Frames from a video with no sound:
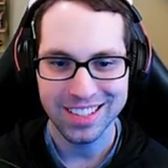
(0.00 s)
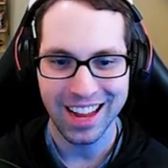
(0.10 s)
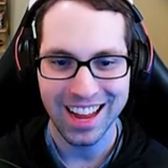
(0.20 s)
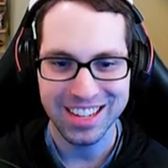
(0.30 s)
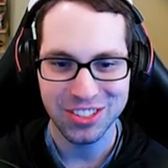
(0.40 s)

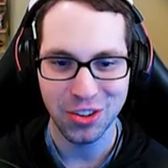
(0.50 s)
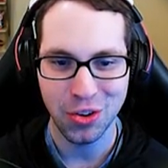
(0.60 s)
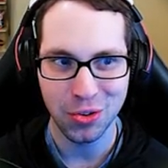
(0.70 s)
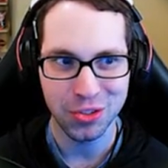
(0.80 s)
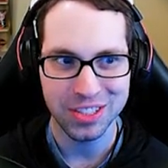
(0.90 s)
eyes
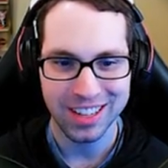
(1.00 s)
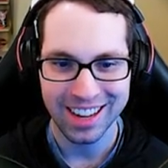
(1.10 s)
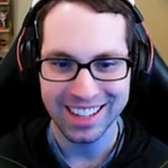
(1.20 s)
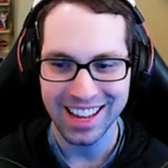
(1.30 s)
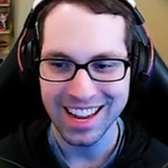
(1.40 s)
closed
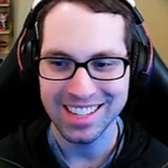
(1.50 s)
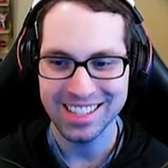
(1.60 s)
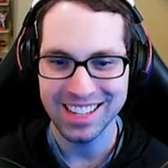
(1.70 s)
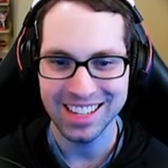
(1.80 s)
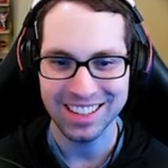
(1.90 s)
on the
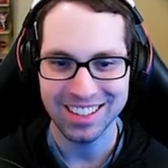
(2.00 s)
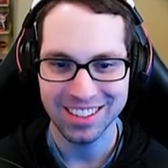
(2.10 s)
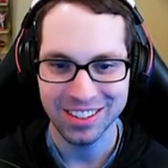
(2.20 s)
18th.